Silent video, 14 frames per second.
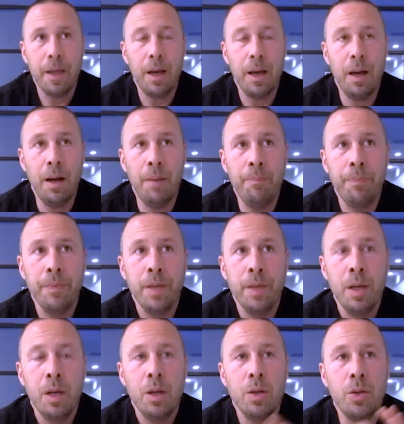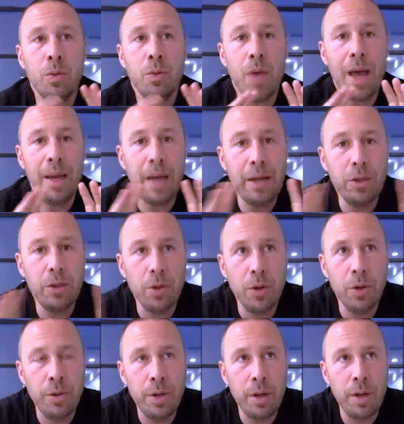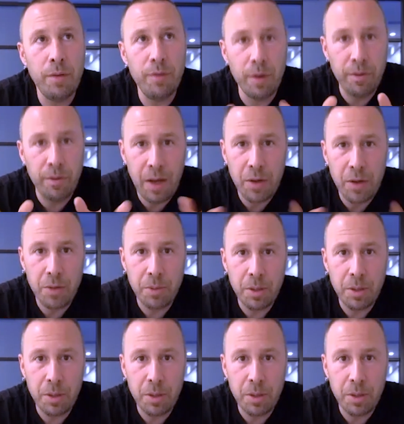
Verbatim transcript: Um, And I learned a very valuable